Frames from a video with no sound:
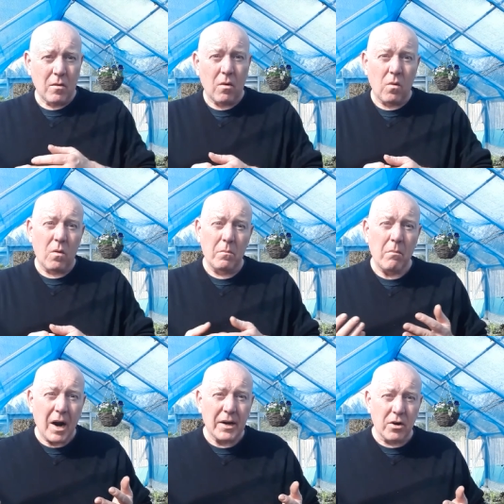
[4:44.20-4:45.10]
or
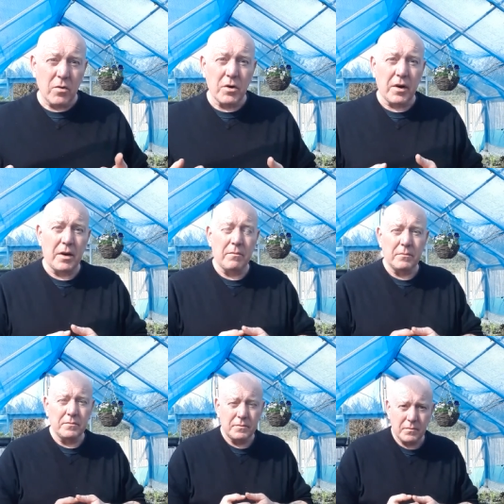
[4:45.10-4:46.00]
microgreen.
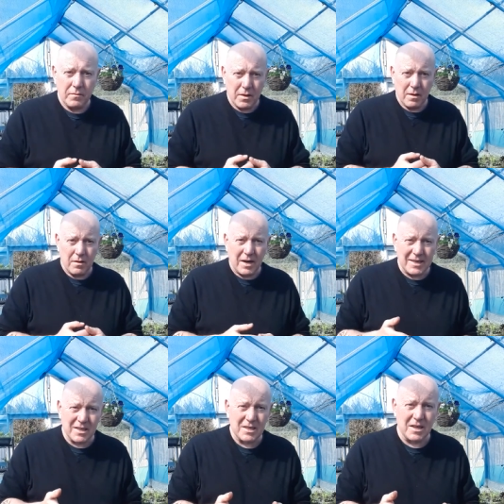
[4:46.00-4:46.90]

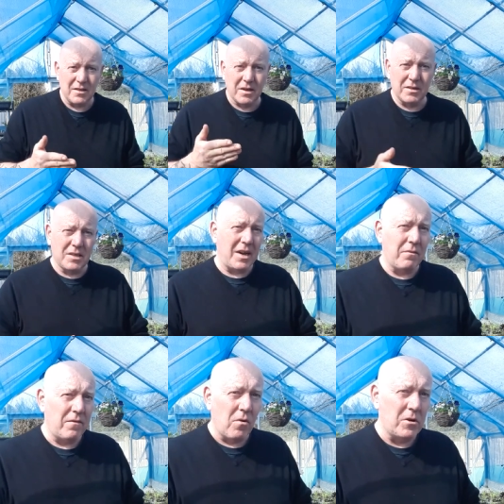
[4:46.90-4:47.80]
As I said, they
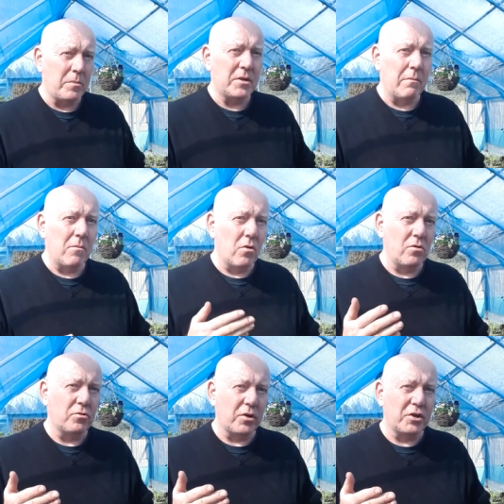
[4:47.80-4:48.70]
contain forty percent more
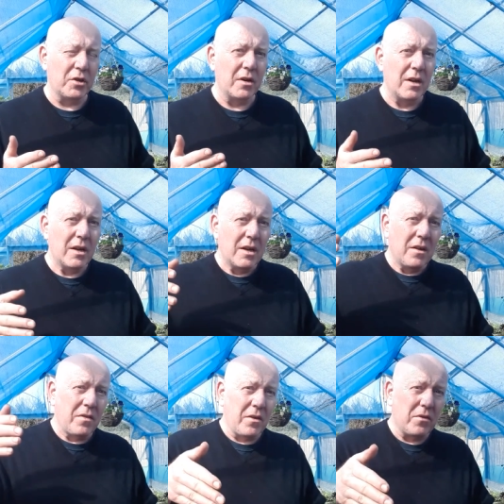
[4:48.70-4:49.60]
nutrition
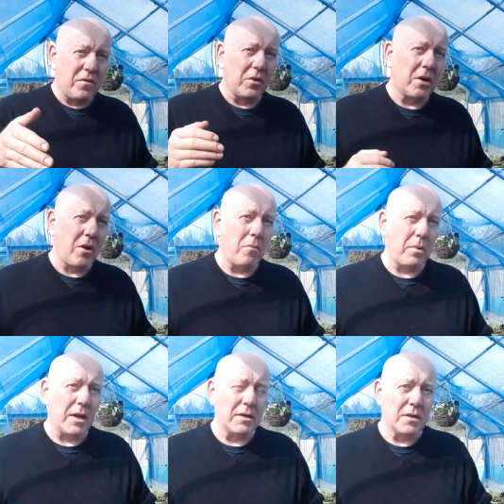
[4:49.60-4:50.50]
than the fully grown
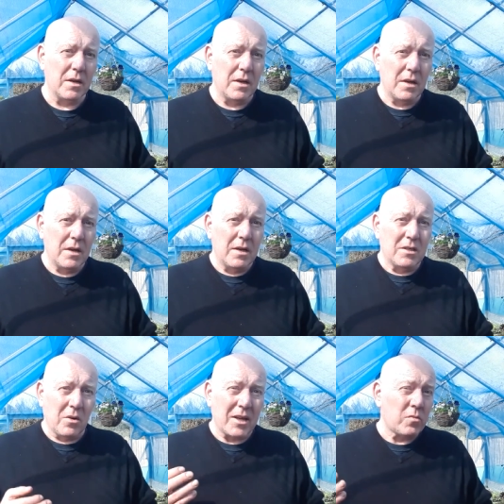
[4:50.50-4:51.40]
plant.
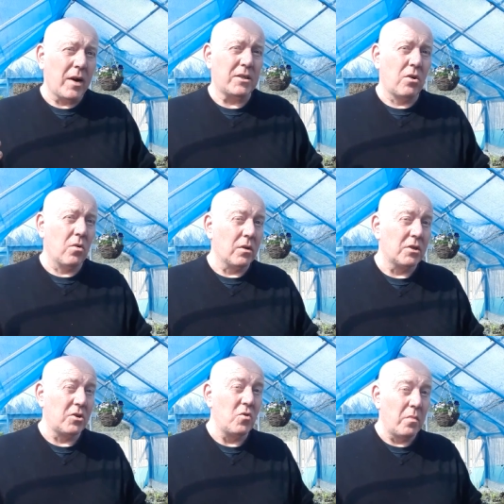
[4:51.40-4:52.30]
So that's why it's called a
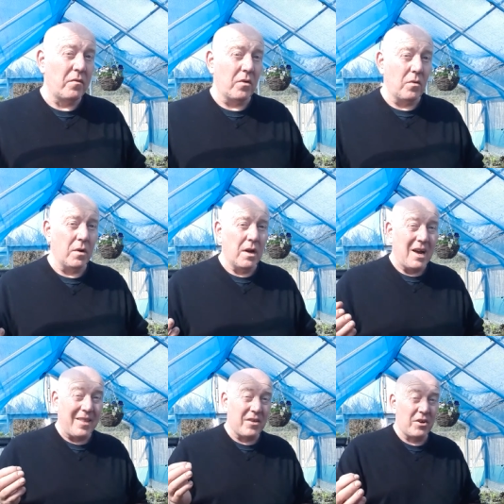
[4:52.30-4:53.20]
superfood.
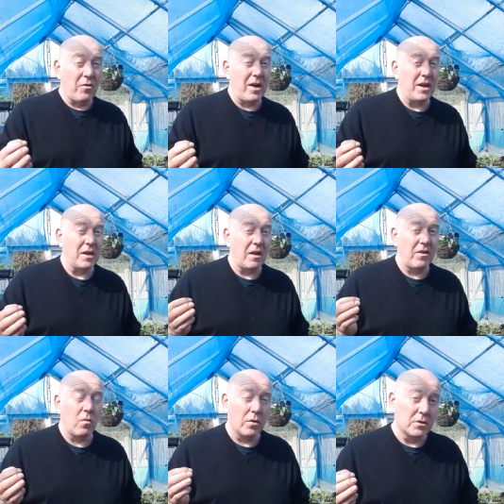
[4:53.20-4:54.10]
And they're great if
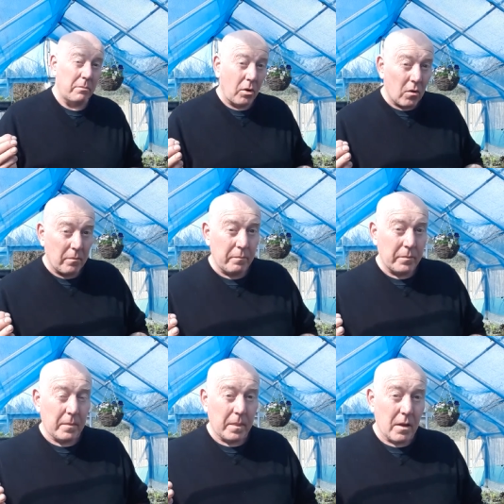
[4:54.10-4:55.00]
you want to put them
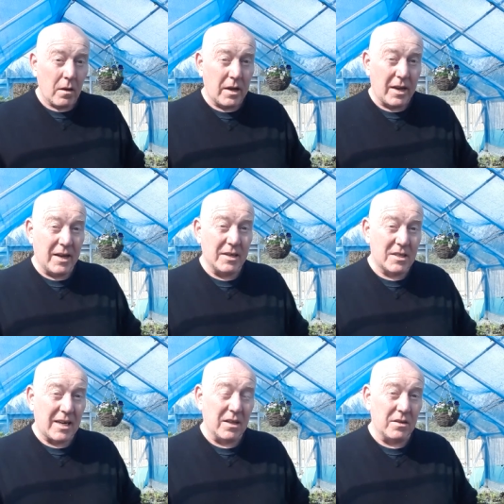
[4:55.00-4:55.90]
in
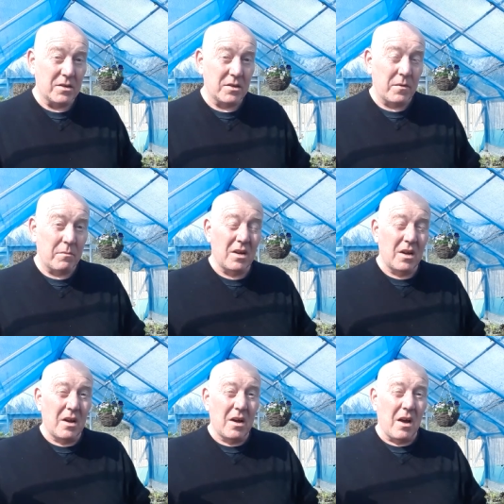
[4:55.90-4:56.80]
salads,
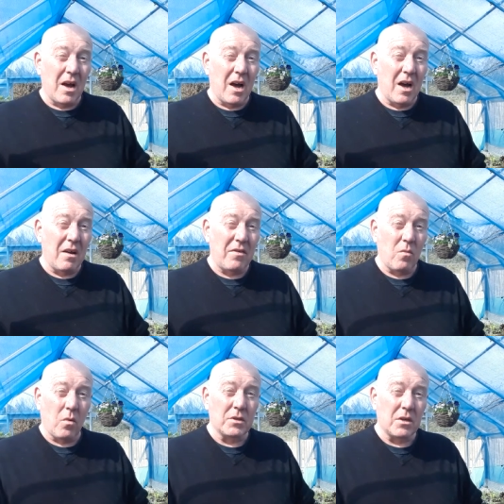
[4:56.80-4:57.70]
uh, if
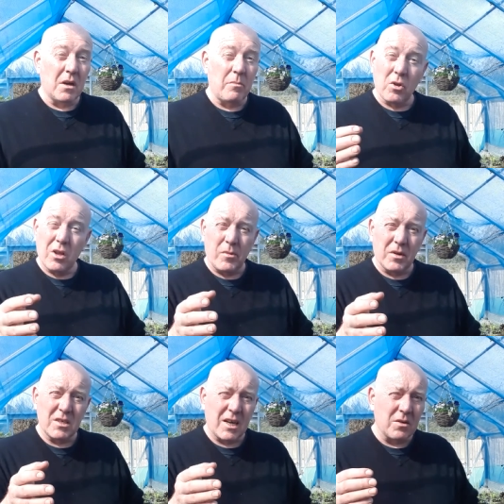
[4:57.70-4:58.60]
you want to put them
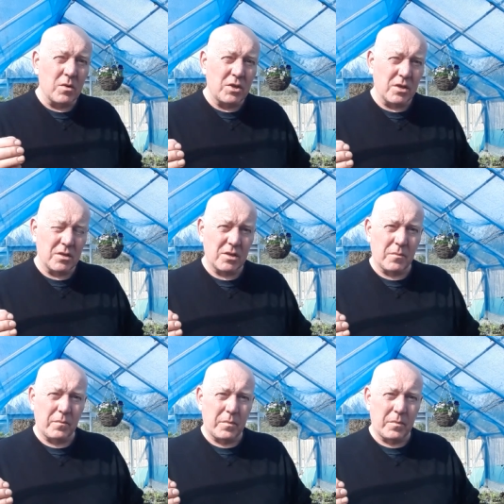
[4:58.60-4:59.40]
on sandwiches.